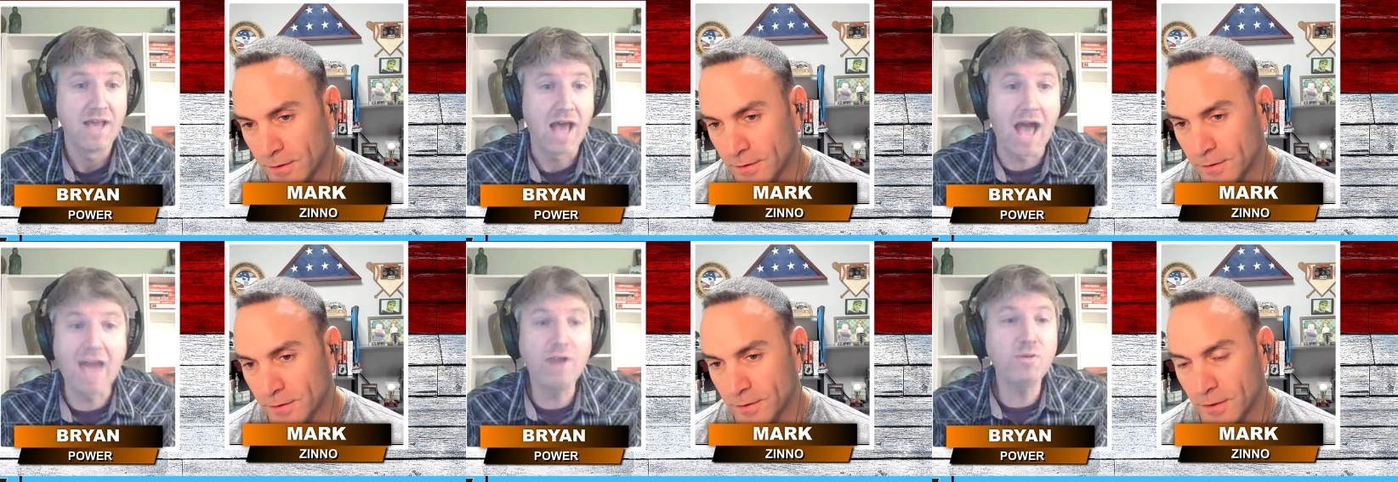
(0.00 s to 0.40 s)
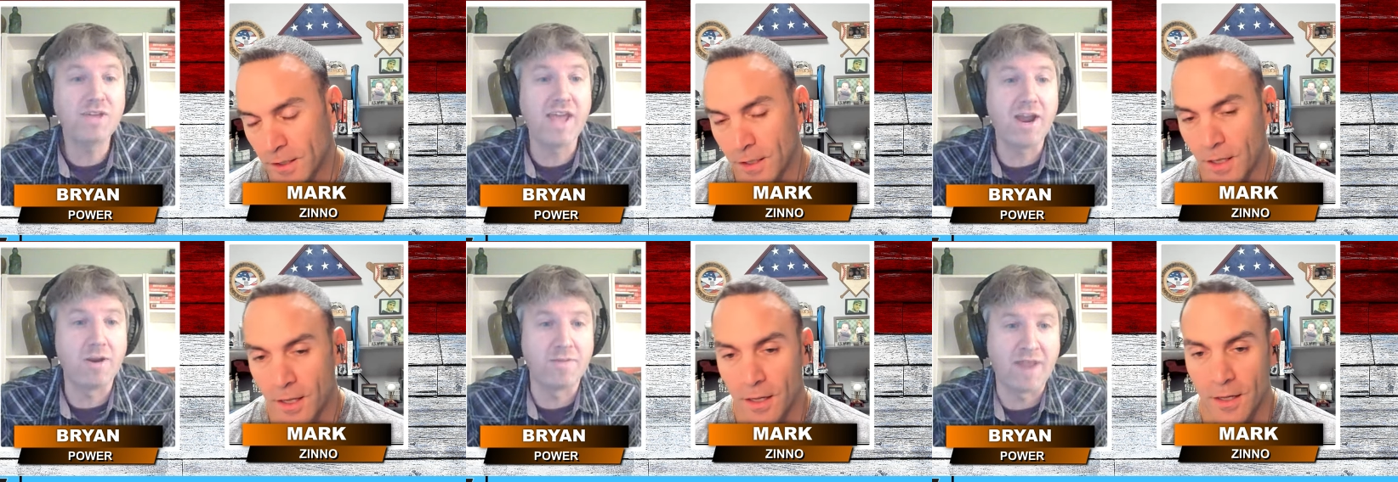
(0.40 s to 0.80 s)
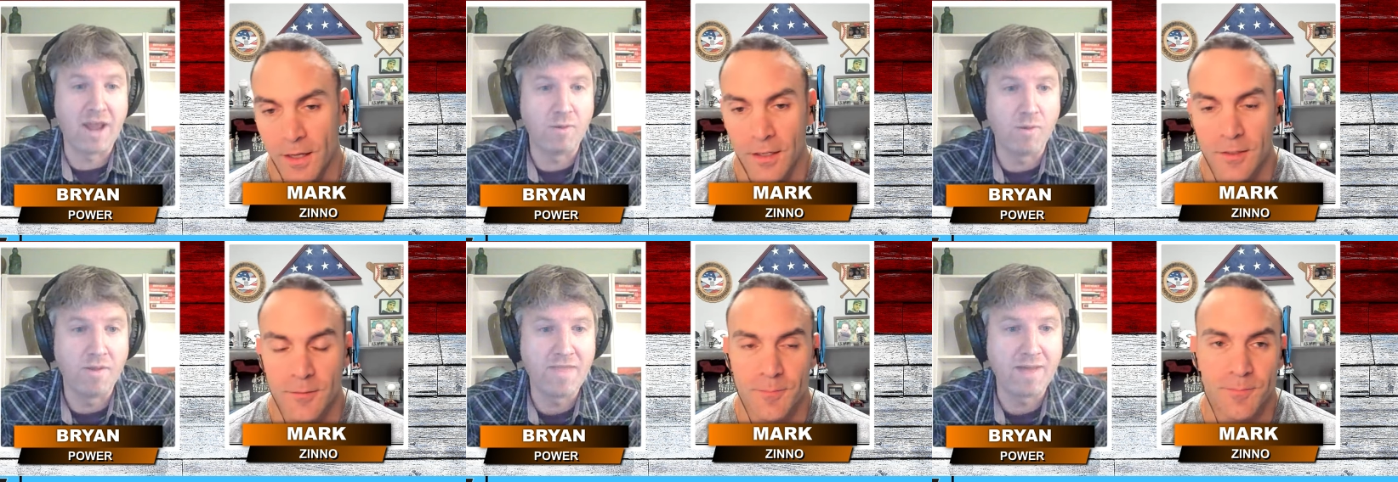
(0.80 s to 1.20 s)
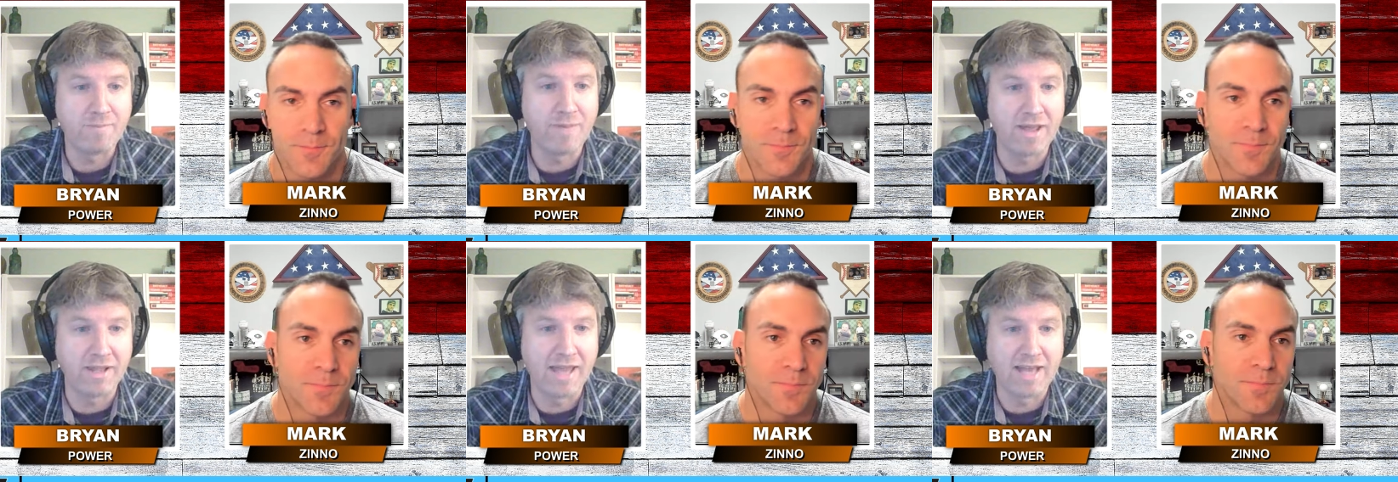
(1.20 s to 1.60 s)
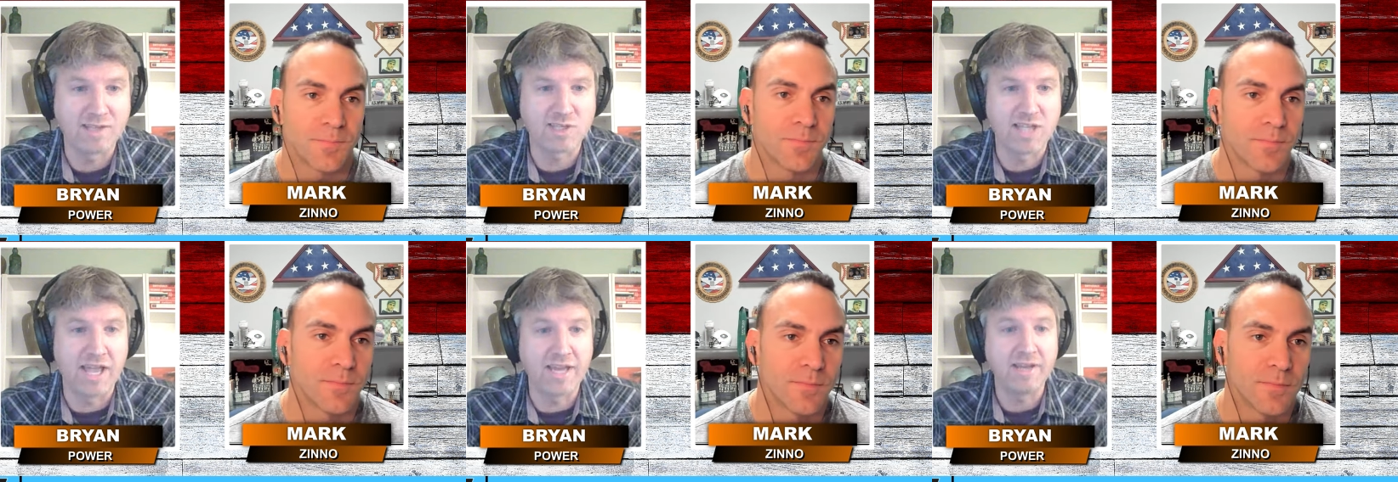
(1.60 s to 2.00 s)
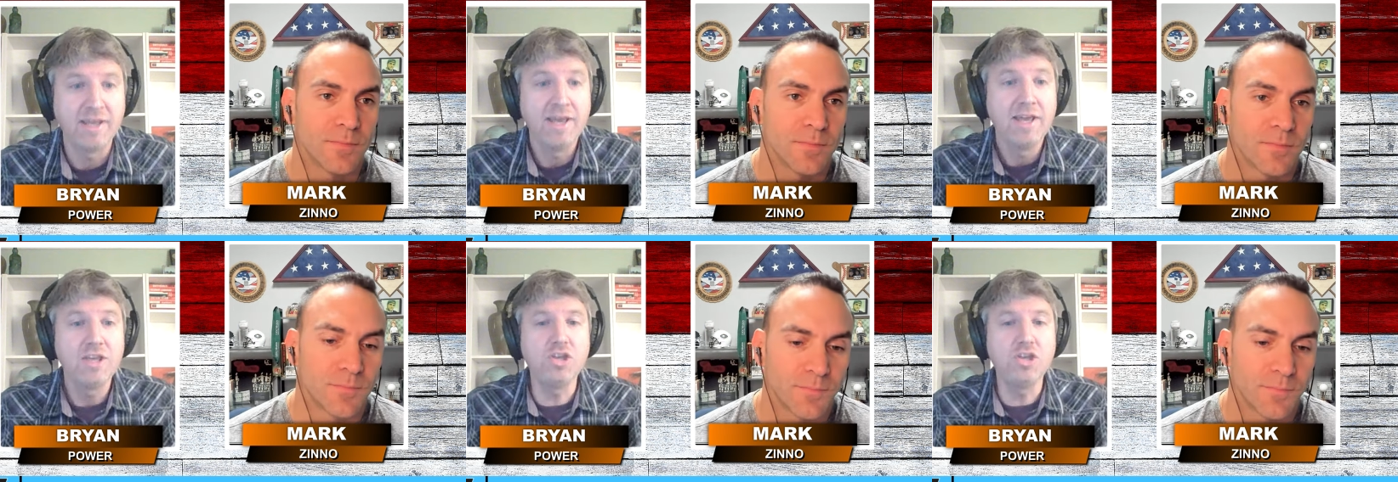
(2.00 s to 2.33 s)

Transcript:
Speaker 1: I don't care that I won that bet last night.